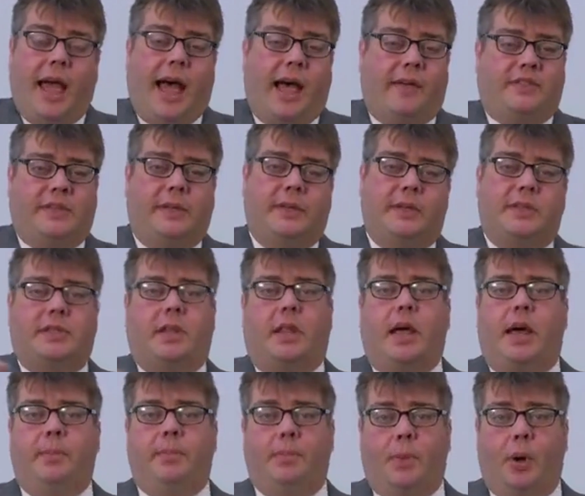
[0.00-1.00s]
I've seen this a
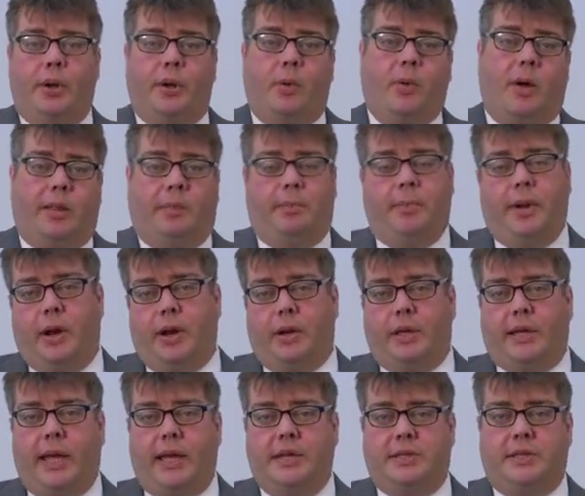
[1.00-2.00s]
lot in boating while impaired
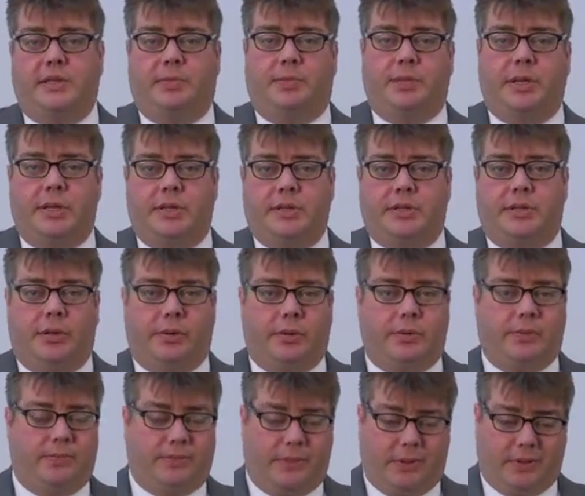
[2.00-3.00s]
cases because you're
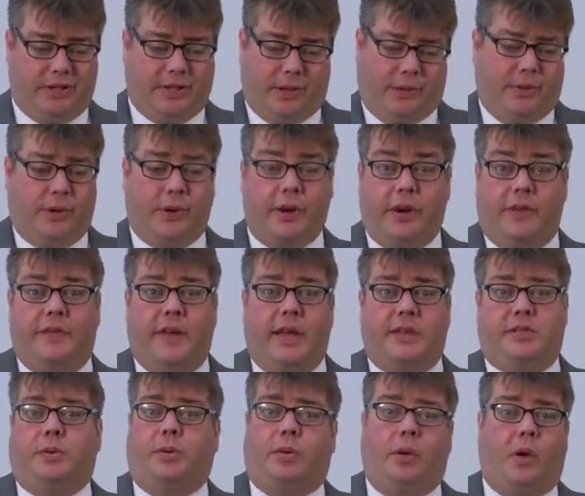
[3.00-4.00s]
in a
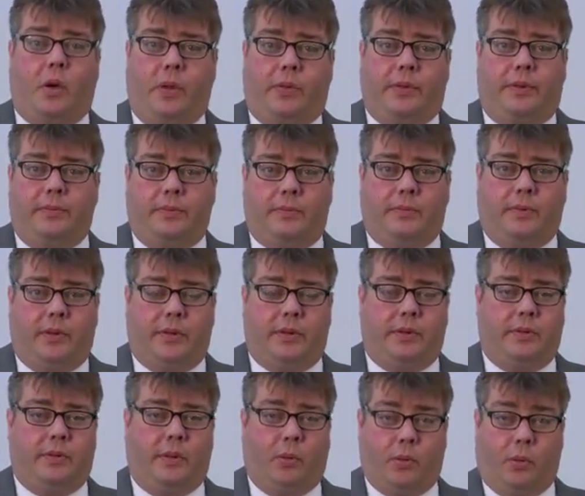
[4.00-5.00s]
vessel
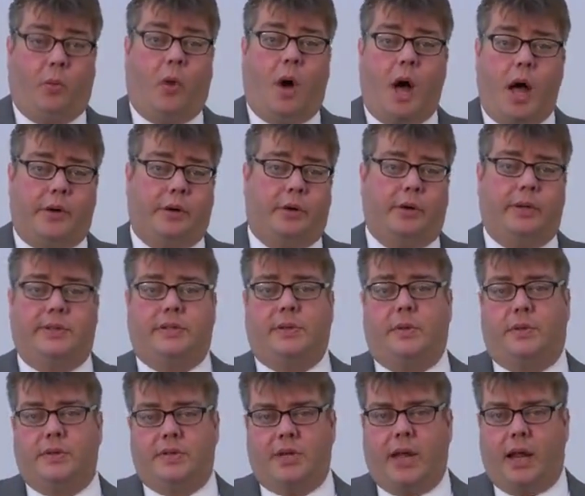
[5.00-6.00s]
on the water, and so
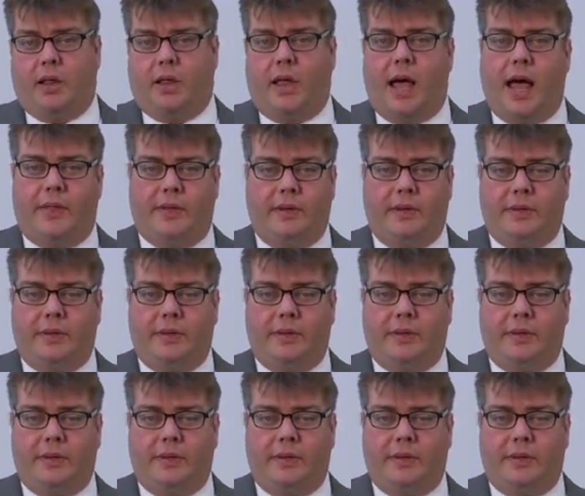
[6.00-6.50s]
there's not a lot that,